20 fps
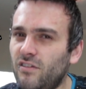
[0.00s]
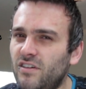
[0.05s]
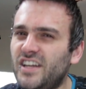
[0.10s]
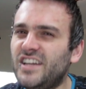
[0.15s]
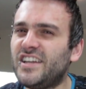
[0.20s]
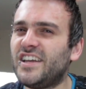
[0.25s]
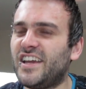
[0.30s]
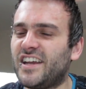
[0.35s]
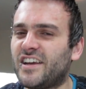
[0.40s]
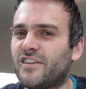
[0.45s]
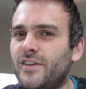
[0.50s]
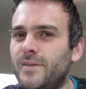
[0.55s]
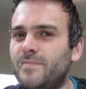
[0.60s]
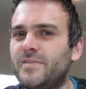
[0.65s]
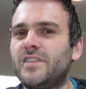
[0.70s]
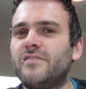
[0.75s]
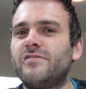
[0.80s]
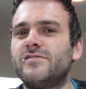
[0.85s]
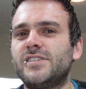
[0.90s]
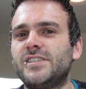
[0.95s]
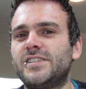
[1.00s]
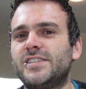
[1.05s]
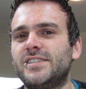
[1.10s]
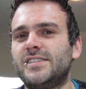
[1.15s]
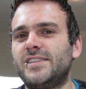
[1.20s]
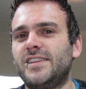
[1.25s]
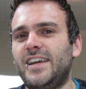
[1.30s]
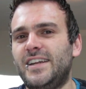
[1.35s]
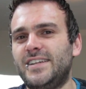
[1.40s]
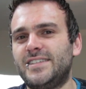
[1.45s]
only the encrypted
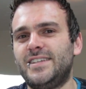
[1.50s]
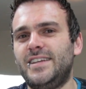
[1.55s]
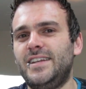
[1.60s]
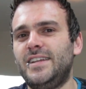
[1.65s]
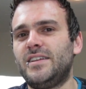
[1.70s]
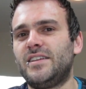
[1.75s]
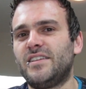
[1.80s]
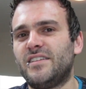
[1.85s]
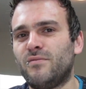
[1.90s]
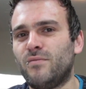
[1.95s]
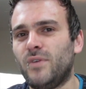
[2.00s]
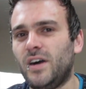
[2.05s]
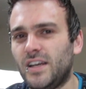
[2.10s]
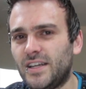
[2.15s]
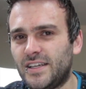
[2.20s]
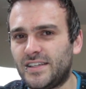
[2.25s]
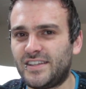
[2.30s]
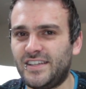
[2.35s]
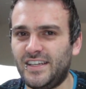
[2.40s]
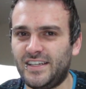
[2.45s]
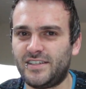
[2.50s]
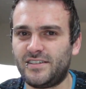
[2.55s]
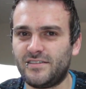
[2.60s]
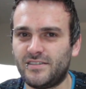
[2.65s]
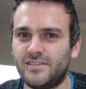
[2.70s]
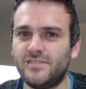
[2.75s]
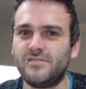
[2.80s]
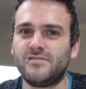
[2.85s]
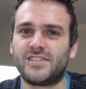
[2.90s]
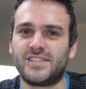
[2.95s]
version that is in the wallet that you're
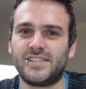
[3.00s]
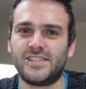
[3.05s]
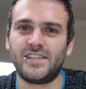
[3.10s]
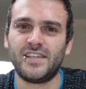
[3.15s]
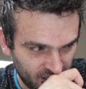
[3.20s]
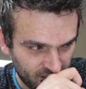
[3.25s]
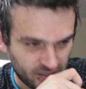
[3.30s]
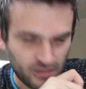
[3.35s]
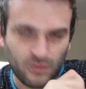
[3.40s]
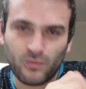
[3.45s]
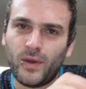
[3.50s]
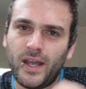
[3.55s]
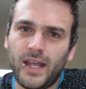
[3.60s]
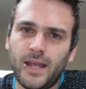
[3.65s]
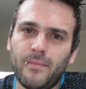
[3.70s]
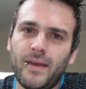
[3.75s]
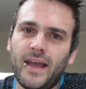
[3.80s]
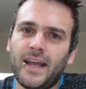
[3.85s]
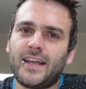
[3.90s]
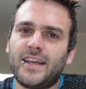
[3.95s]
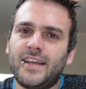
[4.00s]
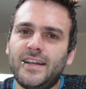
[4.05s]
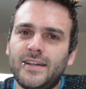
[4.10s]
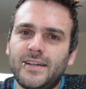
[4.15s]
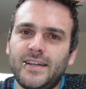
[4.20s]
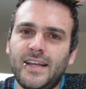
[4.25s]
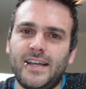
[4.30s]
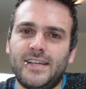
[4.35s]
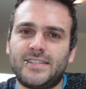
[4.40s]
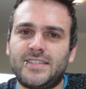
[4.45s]
using. So way back in the
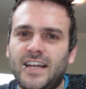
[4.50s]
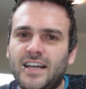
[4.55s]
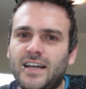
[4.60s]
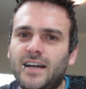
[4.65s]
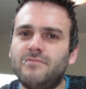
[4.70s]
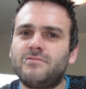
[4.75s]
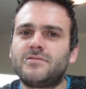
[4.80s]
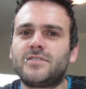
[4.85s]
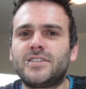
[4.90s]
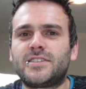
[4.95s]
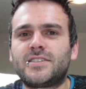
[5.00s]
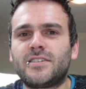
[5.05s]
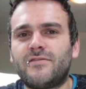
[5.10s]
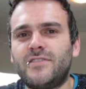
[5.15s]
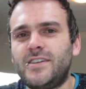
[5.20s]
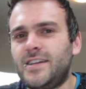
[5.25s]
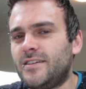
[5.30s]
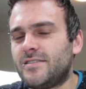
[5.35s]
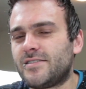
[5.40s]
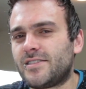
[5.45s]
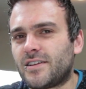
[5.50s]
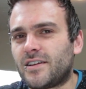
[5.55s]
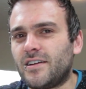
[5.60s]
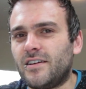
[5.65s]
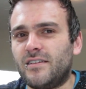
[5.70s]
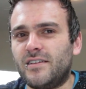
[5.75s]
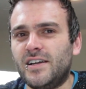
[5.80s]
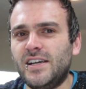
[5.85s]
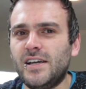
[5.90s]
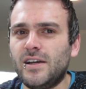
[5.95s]
days, like hundreds of years
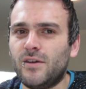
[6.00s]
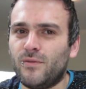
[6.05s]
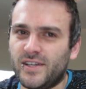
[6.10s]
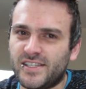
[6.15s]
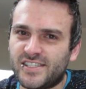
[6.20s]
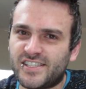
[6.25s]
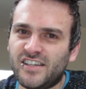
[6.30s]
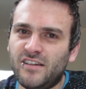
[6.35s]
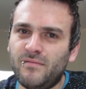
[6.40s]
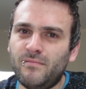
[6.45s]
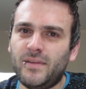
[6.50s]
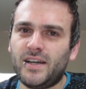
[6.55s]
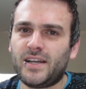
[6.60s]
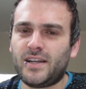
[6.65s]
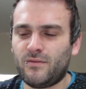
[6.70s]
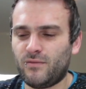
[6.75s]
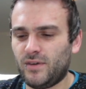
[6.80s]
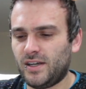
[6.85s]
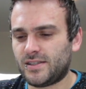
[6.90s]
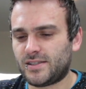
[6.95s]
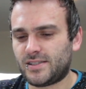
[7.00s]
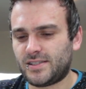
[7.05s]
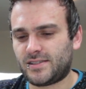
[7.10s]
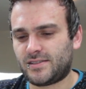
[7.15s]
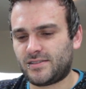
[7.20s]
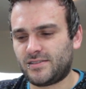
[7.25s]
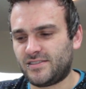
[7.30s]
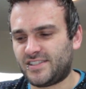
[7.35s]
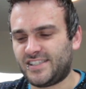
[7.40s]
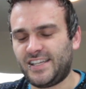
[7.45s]
ago, when somebody wanted
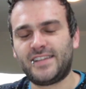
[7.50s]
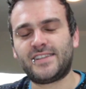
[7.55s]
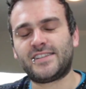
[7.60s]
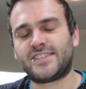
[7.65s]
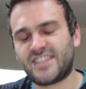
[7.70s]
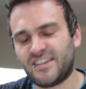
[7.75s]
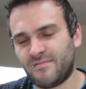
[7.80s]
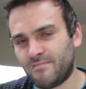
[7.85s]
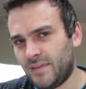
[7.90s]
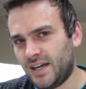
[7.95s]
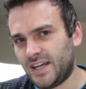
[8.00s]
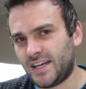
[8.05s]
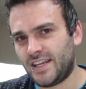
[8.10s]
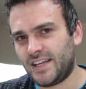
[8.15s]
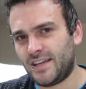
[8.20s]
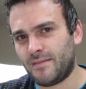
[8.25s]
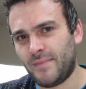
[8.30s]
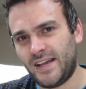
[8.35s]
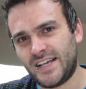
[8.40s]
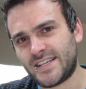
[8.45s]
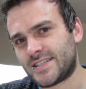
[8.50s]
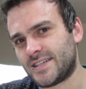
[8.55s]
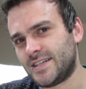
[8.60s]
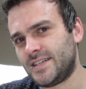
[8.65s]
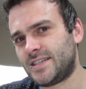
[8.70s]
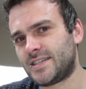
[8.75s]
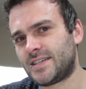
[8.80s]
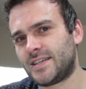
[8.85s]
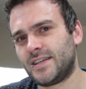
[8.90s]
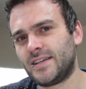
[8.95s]
to send somebody a
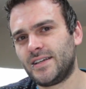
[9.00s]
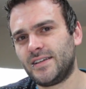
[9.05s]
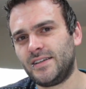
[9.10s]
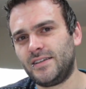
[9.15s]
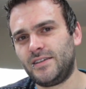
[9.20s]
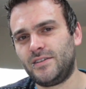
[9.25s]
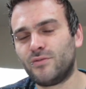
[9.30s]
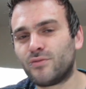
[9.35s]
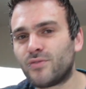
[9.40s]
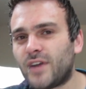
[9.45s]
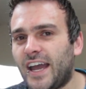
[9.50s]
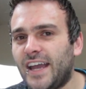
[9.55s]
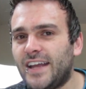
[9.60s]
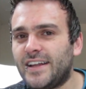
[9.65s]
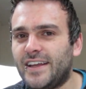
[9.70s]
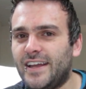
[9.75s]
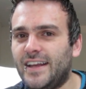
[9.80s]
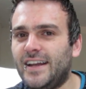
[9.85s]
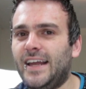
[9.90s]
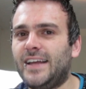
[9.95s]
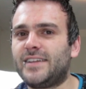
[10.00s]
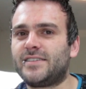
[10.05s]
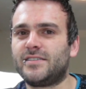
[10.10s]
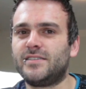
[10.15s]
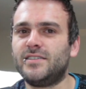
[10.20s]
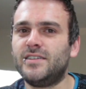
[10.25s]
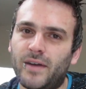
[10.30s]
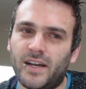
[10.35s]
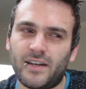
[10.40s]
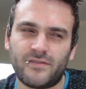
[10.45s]
message, you write a letter.
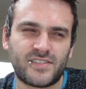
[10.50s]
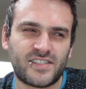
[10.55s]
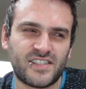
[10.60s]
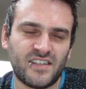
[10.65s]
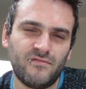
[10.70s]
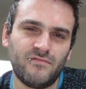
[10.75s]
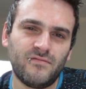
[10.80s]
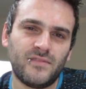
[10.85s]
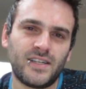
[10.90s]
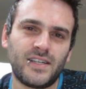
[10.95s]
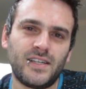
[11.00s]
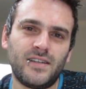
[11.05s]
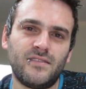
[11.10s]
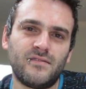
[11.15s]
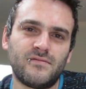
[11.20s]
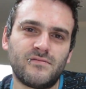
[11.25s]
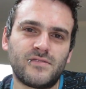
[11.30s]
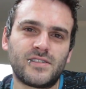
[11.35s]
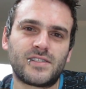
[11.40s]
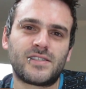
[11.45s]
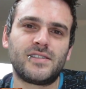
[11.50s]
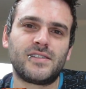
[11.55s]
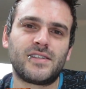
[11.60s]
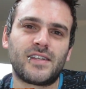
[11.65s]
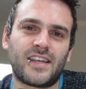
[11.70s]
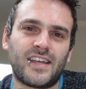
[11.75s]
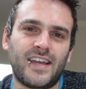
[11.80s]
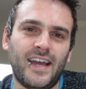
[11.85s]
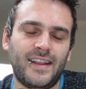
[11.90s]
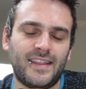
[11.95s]
But if somebody would
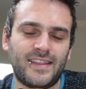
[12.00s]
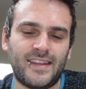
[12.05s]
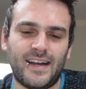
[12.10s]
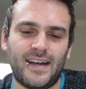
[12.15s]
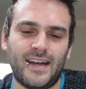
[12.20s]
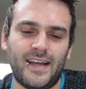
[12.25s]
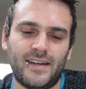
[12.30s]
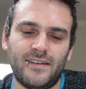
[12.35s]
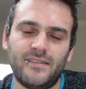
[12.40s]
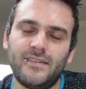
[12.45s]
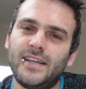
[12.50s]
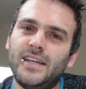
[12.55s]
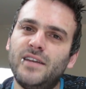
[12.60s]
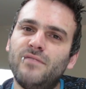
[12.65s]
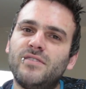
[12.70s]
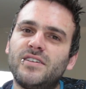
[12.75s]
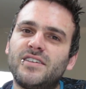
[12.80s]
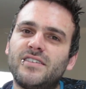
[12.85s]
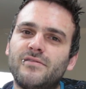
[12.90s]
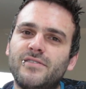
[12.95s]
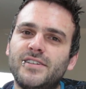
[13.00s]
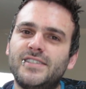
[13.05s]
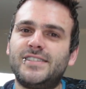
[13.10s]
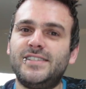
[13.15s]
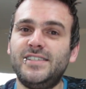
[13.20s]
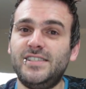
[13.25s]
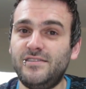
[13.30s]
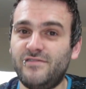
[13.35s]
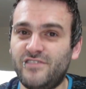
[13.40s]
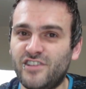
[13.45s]
get that letter, he would
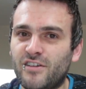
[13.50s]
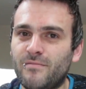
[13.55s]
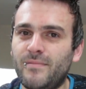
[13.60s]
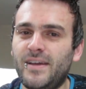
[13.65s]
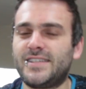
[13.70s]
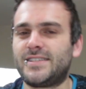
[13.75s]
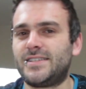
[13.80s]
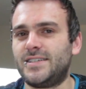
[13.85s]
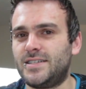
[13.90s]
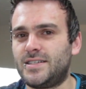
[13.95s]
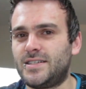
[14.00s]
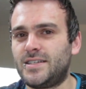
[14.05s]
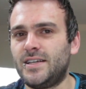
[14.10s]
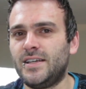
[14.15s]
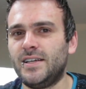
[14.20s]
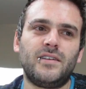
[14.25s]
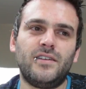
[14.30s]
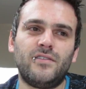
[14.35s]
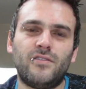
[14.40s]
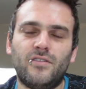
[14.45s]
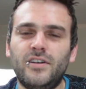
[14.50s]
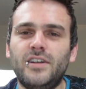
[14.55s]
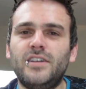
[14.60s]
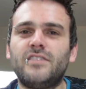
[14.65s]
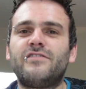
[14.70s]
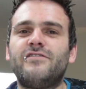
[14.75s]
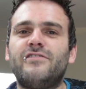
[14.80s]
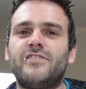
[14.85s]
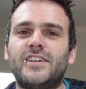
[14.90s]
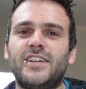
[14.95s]
receive your message. In order
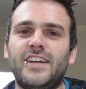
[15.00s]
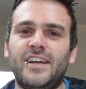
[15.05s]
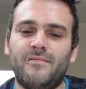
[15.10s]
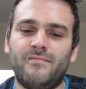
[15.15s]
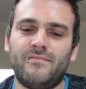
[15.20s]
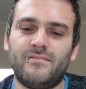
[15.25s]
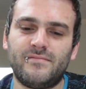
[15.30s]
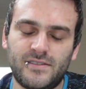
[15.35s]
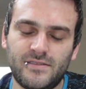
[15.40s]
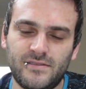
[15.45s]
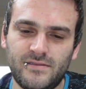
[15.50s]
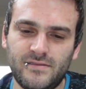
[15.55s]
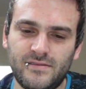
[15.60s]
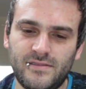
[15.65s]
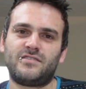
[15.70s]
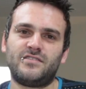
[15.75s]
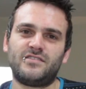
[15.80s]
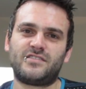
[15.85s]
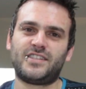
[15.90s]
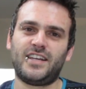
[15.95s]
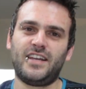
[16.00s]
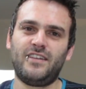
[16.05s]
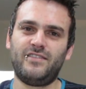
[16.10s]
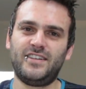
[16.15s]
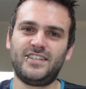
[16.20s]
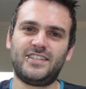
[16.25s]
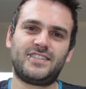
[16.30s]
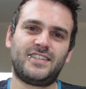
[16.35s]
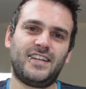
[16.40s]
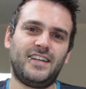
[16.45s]
for them to
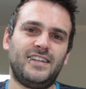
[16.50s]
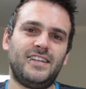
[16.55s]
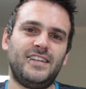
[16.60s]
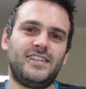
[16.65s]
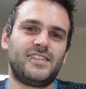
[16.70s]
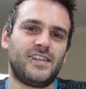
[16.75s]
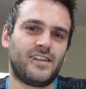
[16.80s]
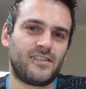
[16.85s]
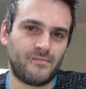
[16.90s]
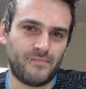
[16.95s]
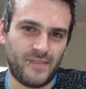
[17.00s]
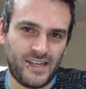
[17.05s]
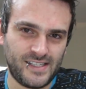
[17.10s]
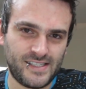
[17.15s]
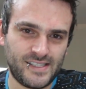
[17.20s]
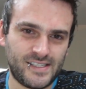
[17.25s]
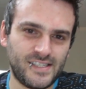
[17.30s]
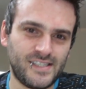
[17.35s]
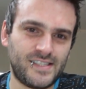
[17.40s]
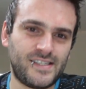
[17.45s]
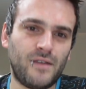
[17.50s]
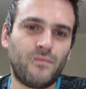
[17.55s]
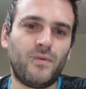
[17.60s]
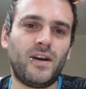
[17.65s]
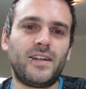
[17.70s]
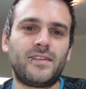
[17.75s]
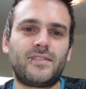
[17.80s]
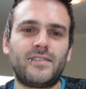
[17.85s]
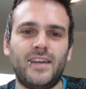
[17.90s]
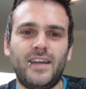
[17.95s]
safely send each other messages, they
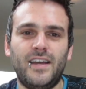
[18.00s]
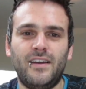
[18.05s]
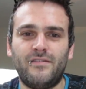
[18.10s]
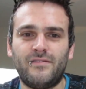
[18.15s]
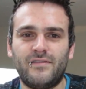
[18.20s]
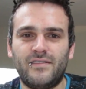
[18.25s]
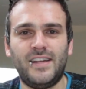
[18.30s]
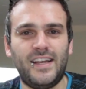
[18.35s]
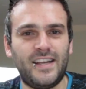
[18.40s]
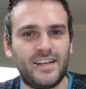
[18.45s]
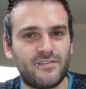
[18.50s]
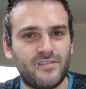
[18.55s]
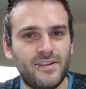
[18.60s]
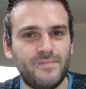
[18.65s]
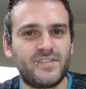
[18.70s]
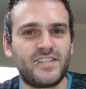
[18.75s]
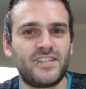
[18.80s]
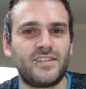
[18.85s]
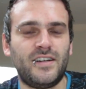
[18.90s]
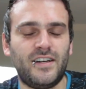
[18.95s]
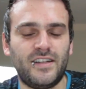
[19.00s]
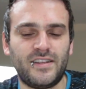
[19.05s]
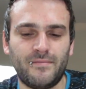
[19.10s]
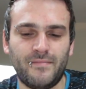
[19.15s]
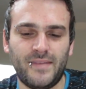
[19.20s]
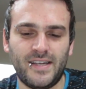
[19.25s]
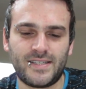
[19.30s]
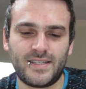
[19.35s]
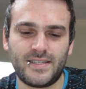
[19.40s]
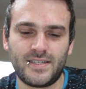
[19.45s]
wanted to have an encryption on the
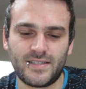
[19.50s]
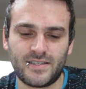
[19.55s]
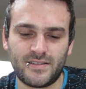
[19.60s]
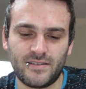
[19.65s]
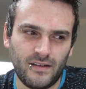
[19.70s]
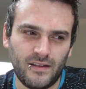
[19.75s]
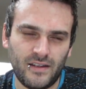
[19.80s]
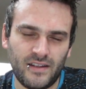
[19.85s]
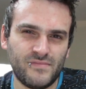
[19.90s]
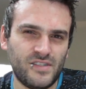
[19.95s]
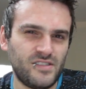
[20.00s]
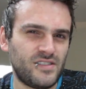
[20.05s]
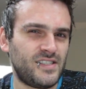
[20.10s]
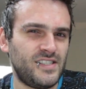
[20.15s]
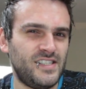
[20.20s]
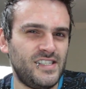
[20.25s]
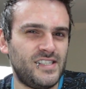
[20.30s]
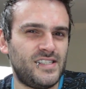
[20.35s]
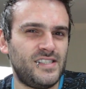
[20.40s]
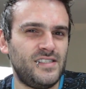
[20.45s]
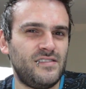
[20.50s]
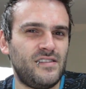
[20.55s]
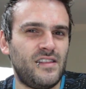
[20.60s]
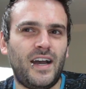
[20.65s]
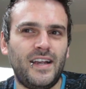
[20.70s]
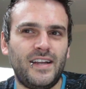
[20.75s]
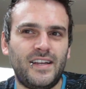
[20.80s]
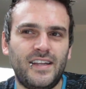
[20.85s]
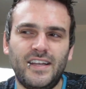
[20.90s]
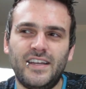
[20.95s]
messages. The most easy
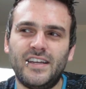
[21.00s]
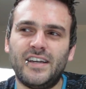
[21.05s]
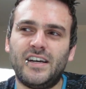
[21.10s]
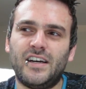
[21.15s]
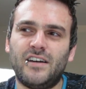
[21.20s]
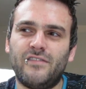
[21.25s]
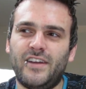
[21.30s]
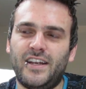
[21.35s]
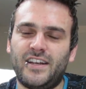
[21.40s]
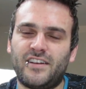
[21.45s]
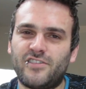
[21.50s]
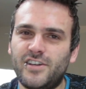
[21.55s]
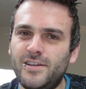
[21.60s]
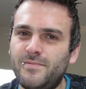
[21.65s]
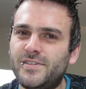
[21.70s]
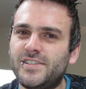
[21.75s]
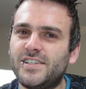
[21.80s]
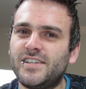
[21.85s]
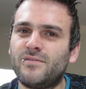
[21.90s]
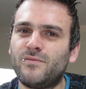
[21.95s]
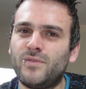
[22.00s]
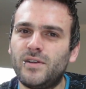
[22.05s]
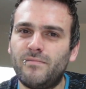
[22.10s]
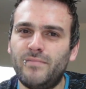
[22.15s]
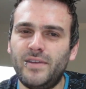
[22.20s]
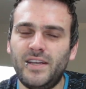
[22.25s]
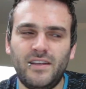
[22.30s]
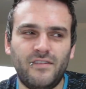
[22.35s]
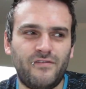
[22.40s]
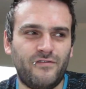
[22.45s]
idea of encryption would
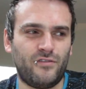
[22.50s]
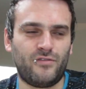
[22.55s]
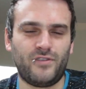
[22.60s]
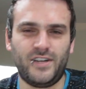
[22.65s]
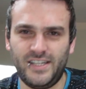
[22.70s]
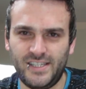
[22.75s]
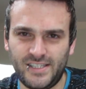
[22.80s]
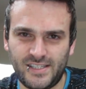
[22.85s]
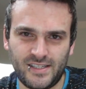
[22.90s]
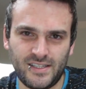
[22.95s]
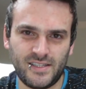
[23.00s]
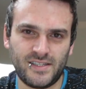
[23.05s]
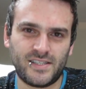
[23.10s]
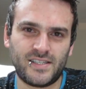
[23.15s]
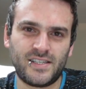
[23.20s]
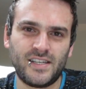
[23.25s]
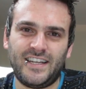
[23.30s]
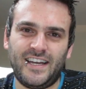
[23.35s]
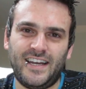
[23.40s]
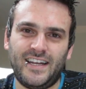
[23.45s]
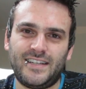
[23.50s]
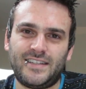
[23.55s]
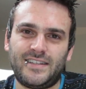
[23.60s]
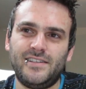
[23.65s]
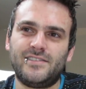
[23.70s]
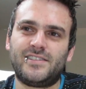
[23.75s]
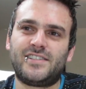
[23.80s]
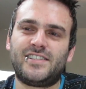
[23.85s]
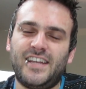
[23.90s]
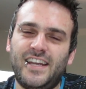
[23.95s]
be, for instance, that
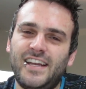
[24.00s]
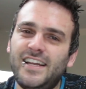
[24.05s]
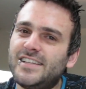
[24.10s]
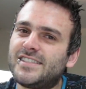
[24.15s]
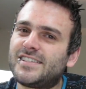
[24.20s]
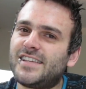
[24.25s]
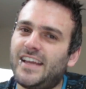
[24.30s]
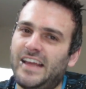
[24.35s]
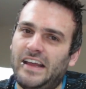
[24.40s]
you change